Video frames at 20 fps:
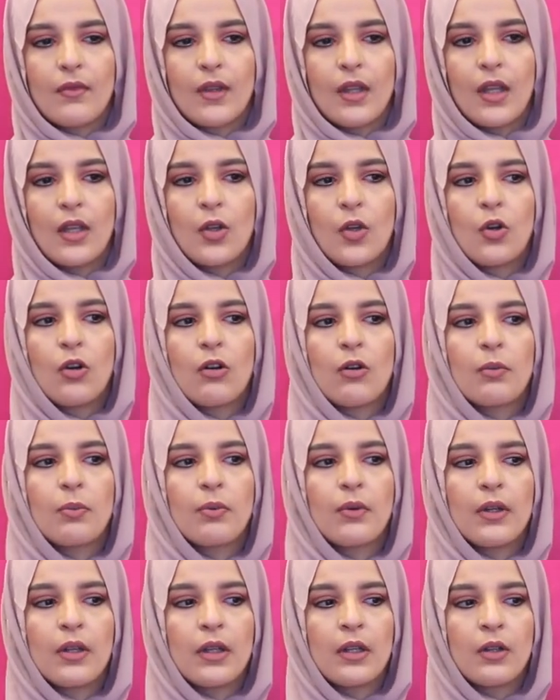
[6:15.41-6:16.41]

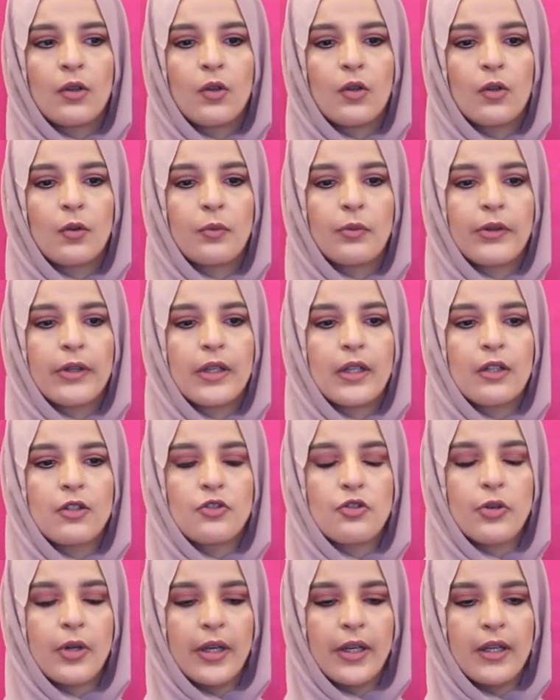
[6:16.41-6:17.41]
incorporating
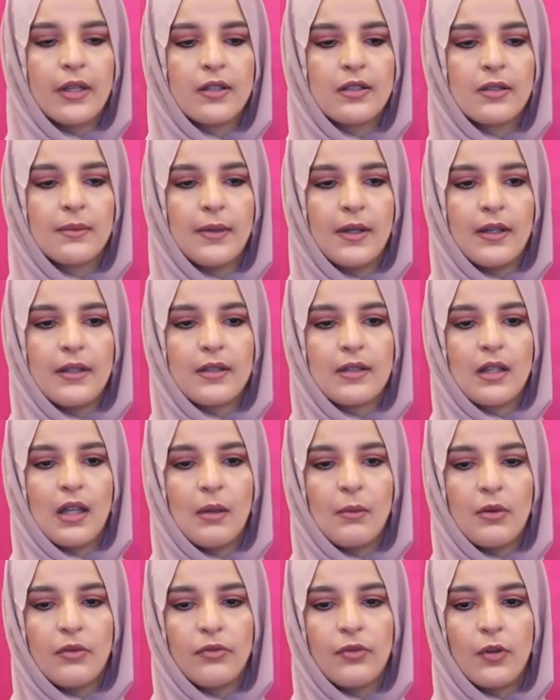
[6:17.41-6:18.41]
trainings about
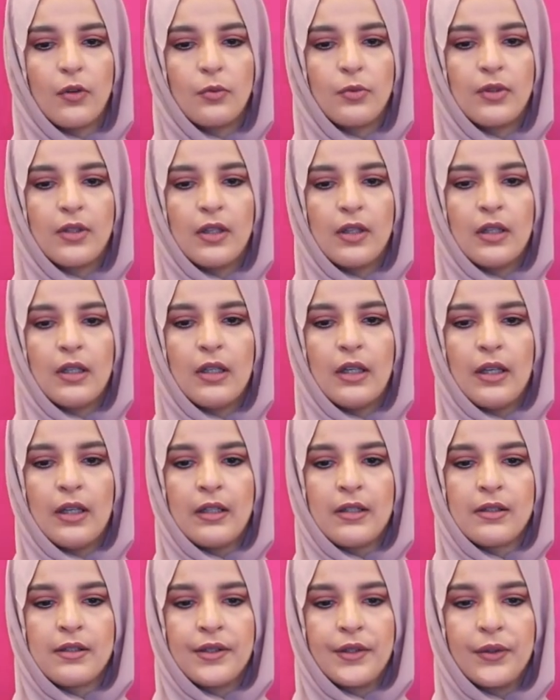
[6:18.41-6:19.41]
Islamophobia
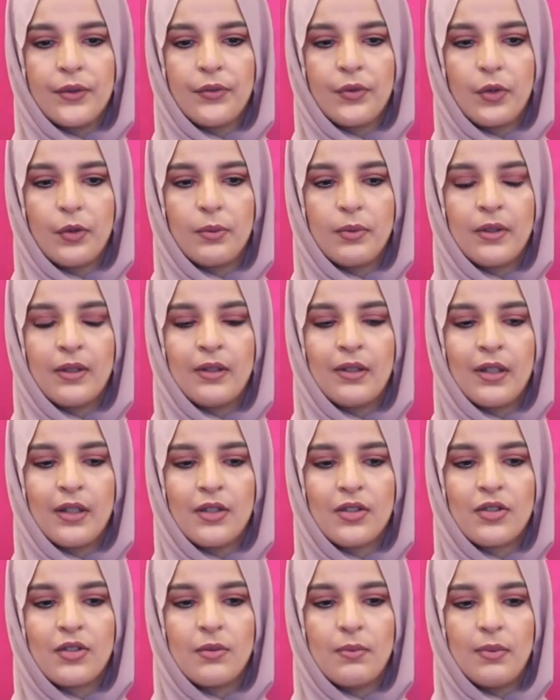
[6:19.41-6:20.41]
and xenophobia
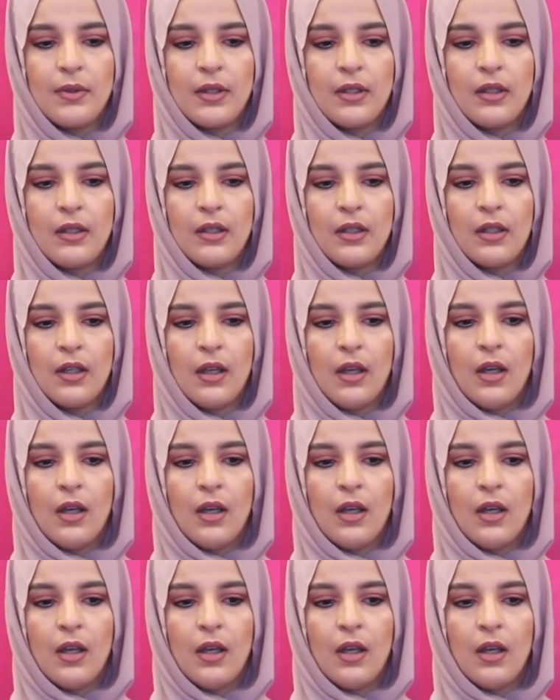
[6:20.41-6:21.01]
needs to be